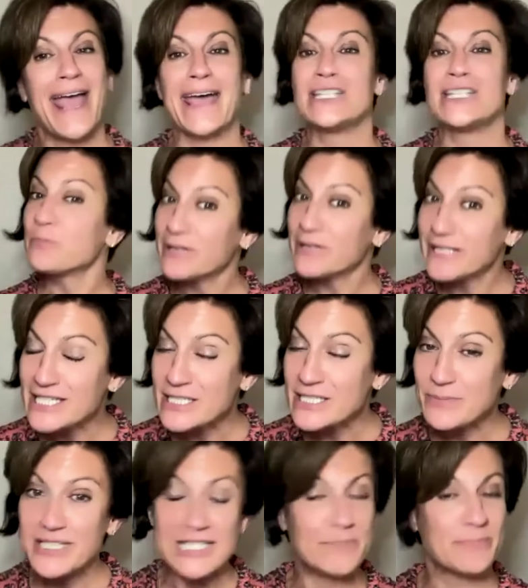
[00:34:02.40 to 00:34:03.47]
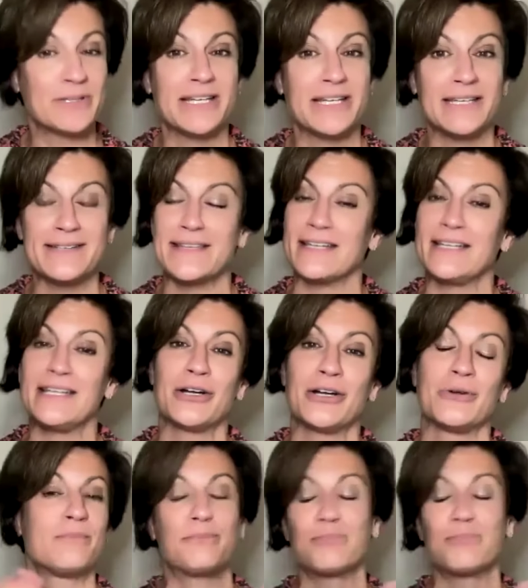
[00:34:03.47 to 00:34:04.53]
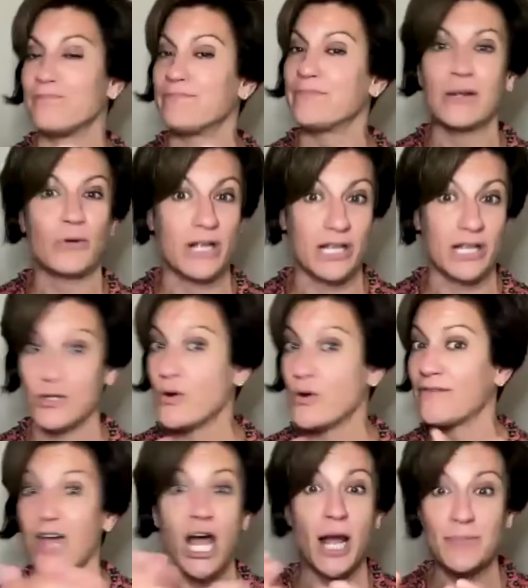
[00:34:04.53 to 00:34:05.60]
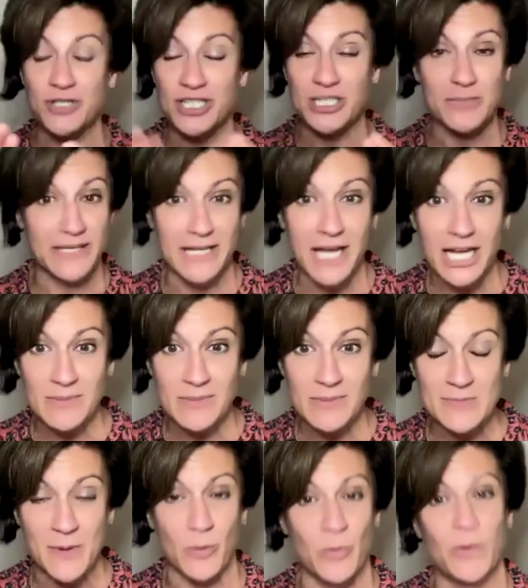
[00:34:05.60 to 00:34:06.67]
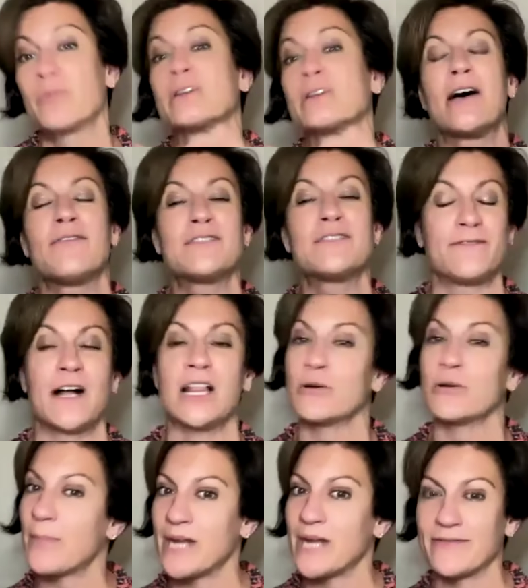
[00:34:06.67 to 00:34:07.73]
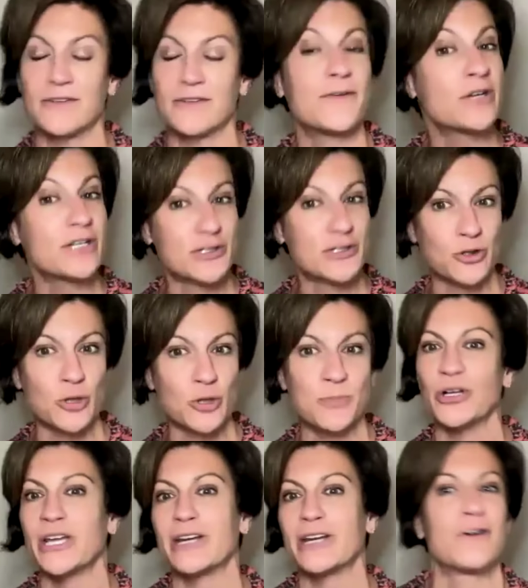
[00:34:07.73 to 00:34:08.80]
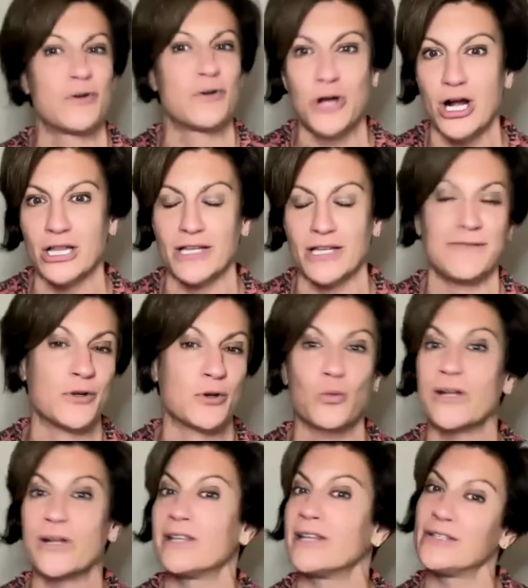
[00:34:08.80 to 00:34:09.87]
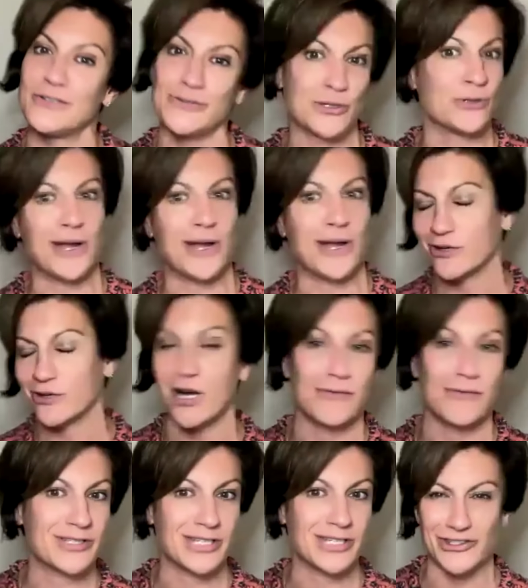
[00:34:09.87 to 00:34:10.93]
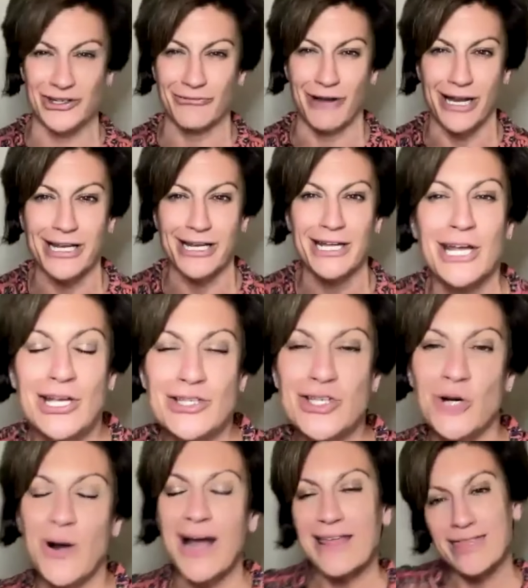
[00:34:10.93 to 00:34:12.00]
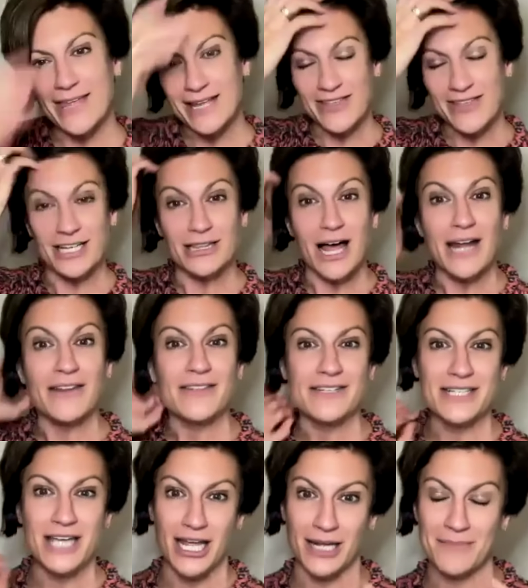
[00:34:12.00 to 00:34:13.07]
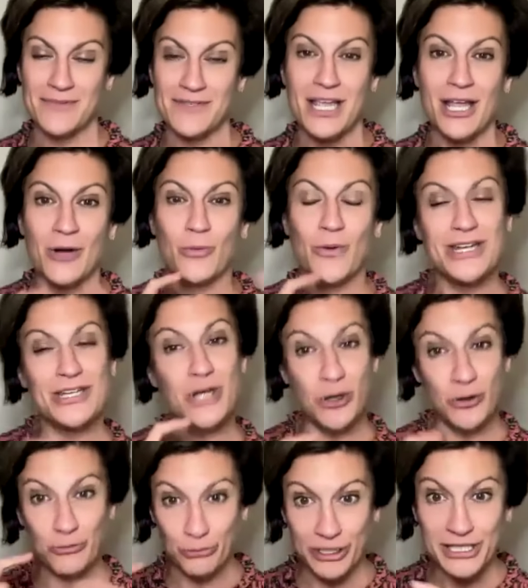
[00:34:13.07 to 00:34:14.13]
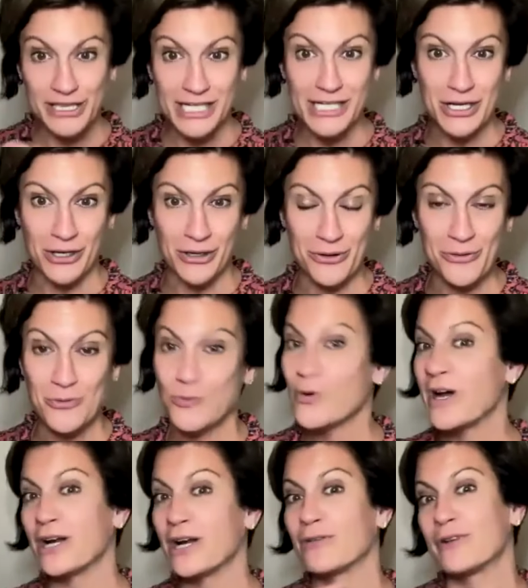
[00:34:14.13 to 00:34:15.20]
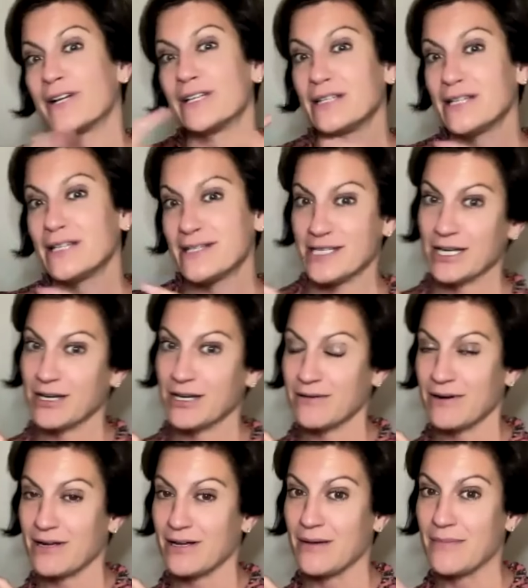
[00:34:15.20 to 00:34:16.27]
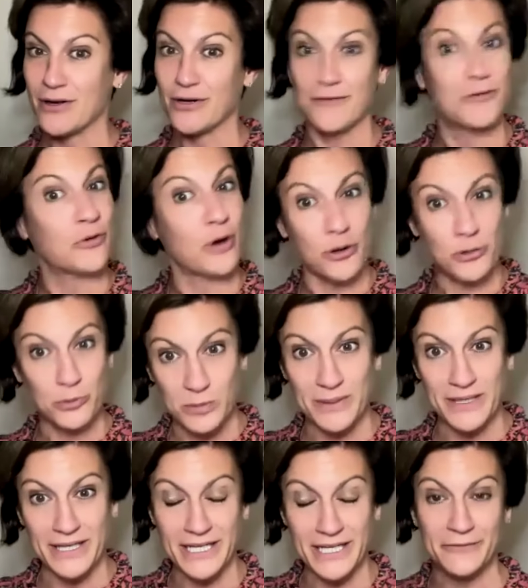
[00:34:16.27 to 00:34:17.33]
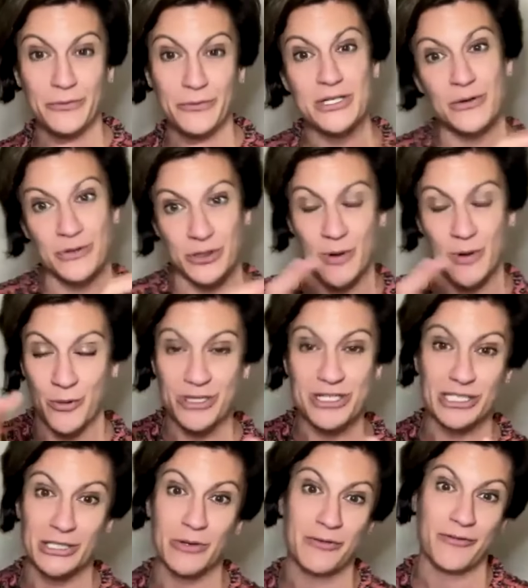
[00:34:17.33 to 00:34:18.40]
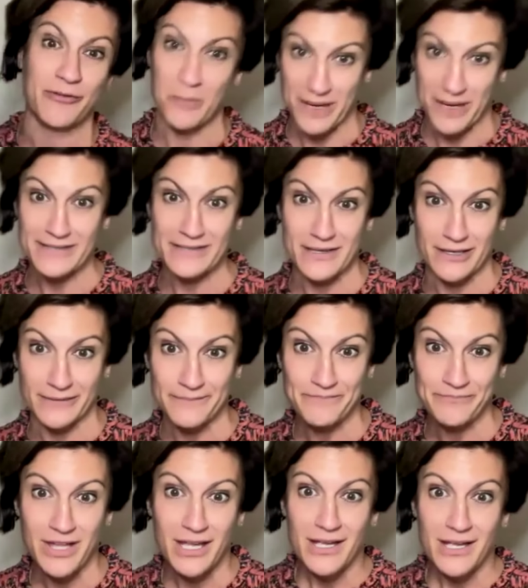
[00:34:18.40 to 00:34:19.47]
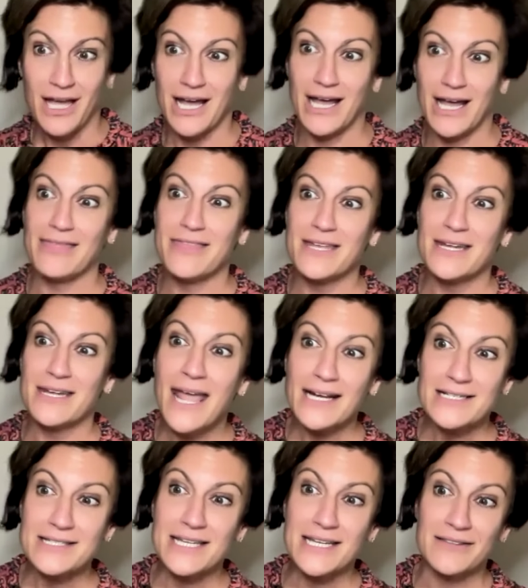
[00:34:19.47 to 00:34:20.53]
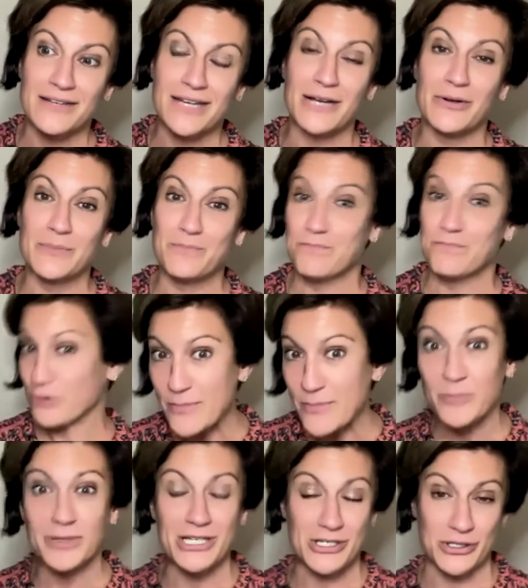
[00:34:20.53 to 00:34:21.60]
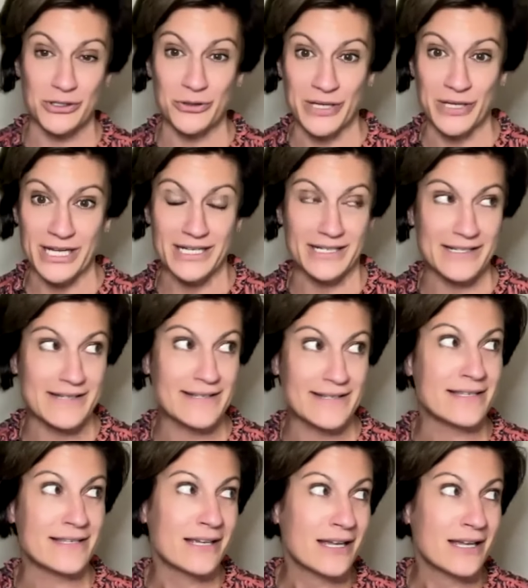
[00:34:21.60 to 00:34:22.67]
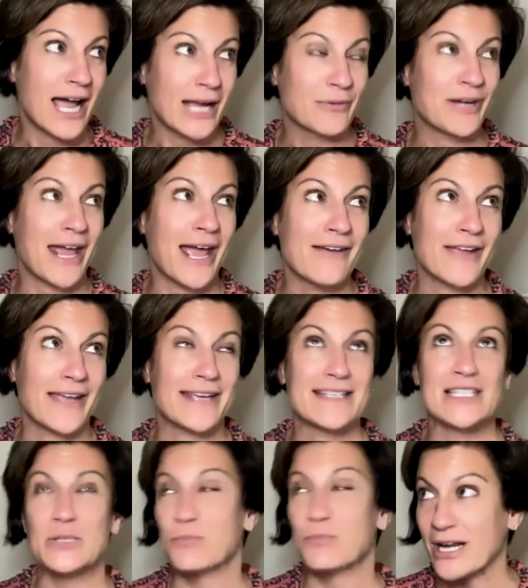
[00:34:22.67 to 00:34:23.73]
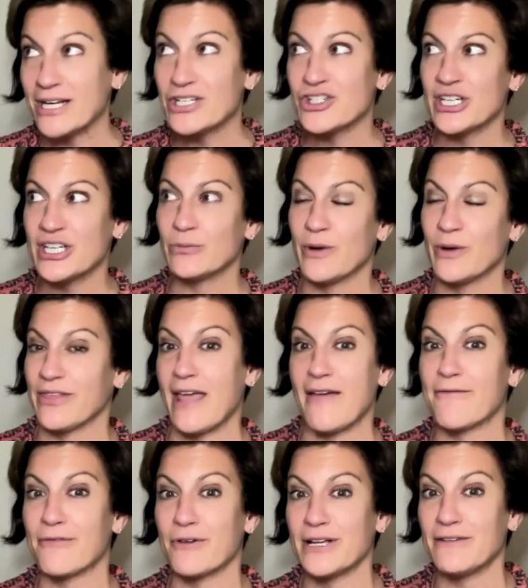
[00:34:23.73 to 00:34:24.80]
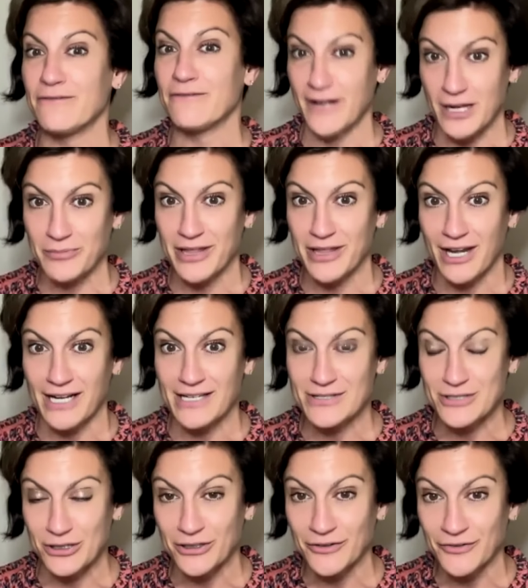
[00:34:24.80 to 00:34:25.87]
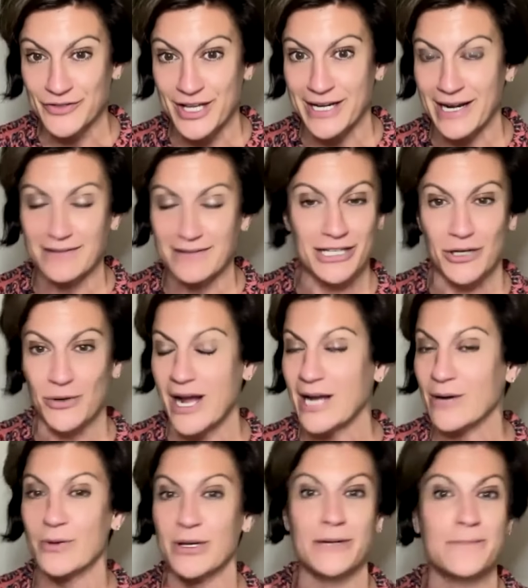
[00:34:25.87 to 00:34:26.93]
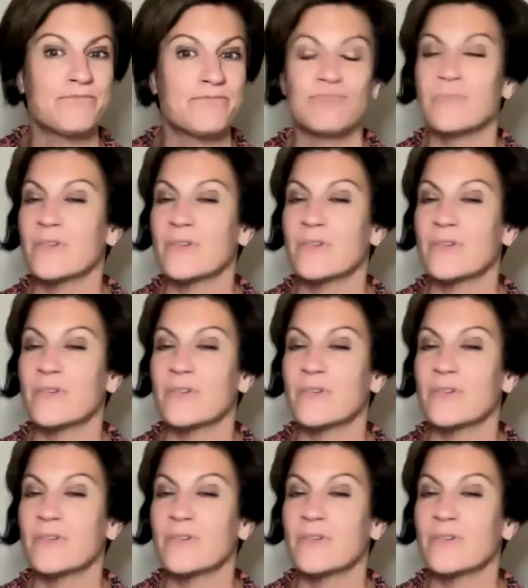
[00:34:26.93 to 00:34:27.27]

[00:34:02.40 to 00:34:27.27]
And please, please, please, you have the option to be anonymous, but we would love to follow up and have a focus group. You'll get a phone call if you're willing to have a conversation, right? So I think that a lot of the times we don't really know what a realistic amount of growth would be if we don't know what we're dealing with for a baseline. The next thing that I would probably do is I would have a spreadsheet with every family that I served, and I would